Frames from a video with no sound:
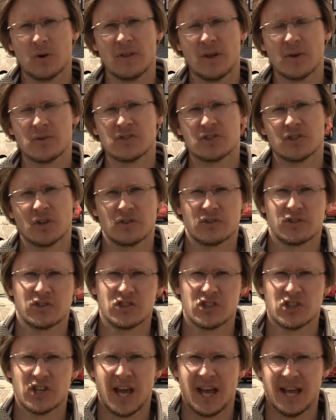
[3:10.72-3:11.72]
of those stocks
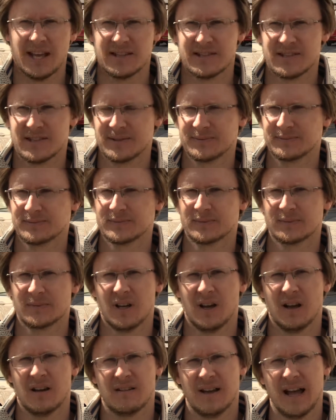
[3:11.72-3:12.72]
and shares
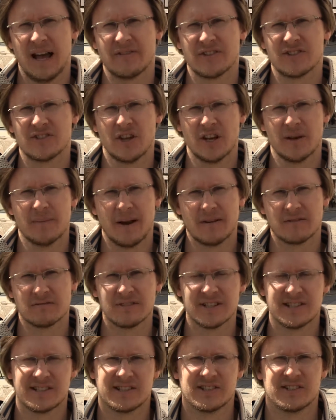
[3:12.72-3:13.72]
have a certain amount
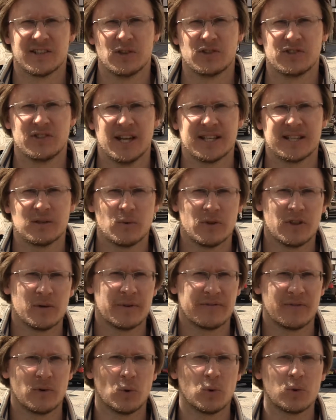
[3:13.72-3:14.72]
of risk associated with
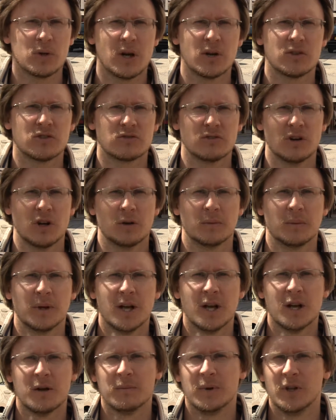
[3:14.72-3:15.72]
them if it all goes wrong.
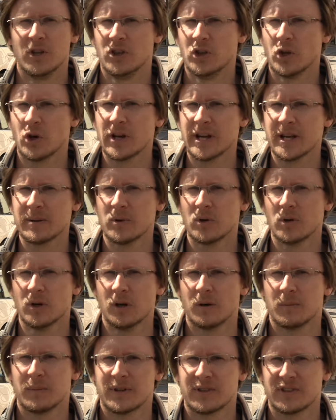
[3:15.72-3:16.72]
Not
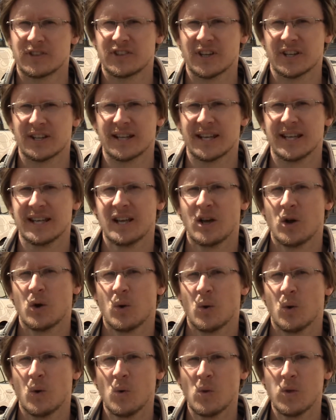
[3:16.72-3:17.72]
anymore, because suddenly
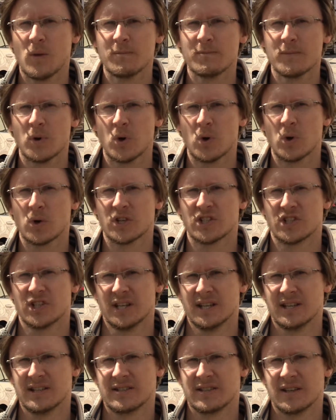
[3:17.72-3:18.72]
all the
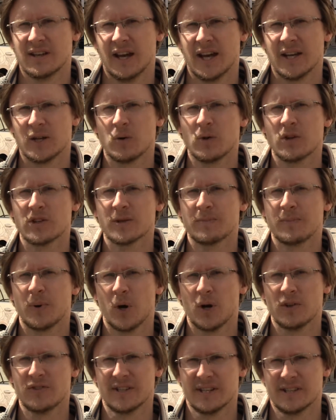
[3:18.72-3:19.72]
mortgages and all the
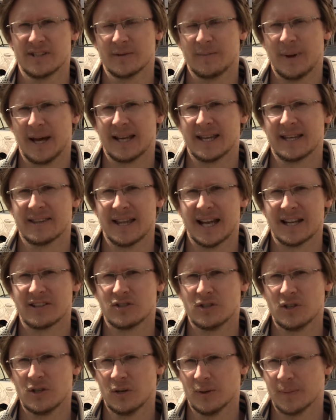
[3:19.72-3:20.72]
deposits are backing that
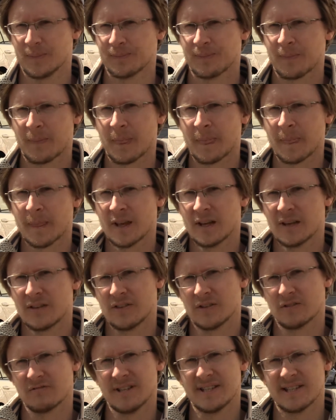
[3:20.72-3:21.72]
too.
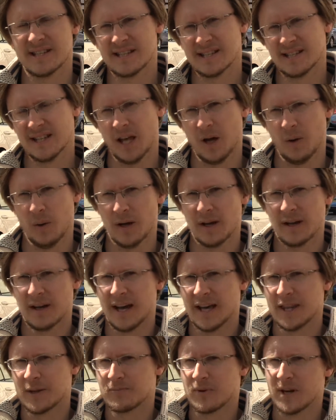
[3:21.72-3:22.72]
The risk is lower
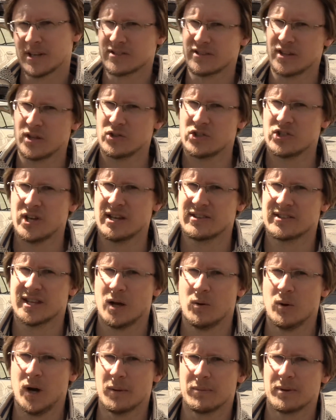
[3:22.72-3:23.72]
and the price of those shares
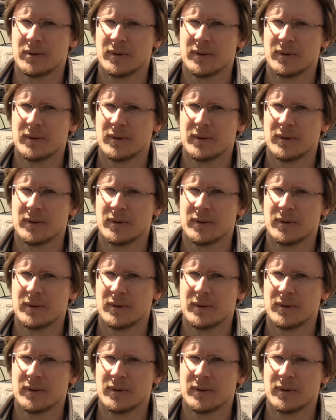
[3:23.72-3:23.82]
go up.